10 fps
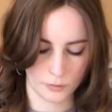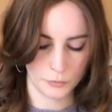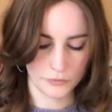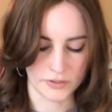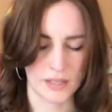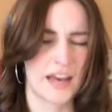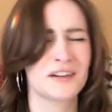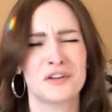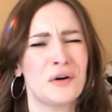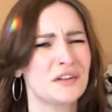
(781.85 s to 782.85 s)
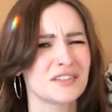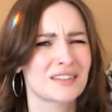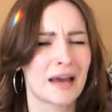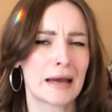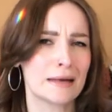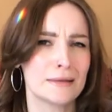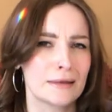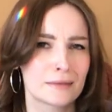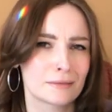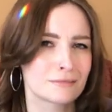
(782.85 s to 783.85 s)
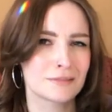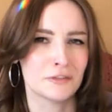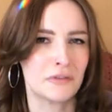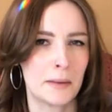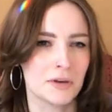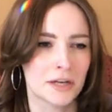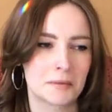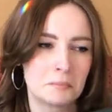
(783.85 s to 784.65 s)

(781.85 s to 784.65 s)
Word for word: We'll see. I don't know. I kind of like the fabric.